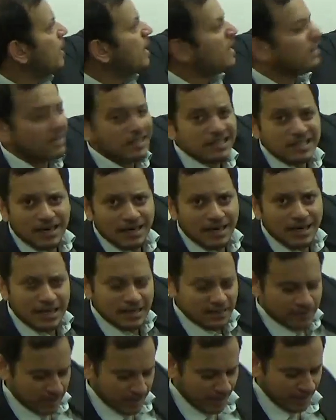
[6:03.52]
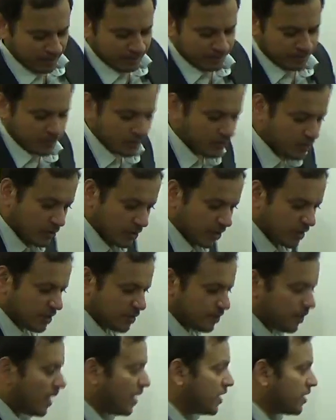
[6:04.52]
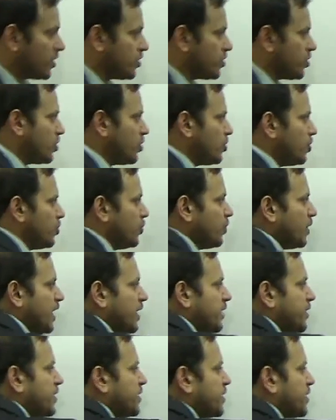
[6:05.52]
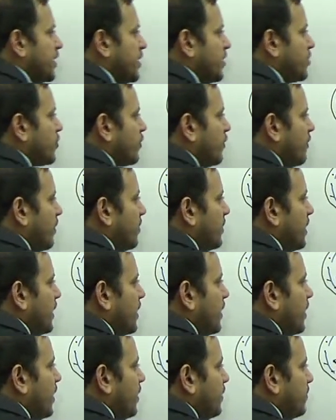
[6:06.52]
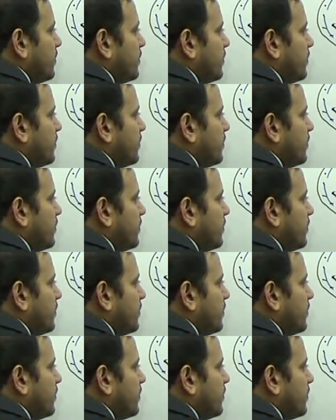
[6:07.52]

part is Alaska. So this part is United States of America.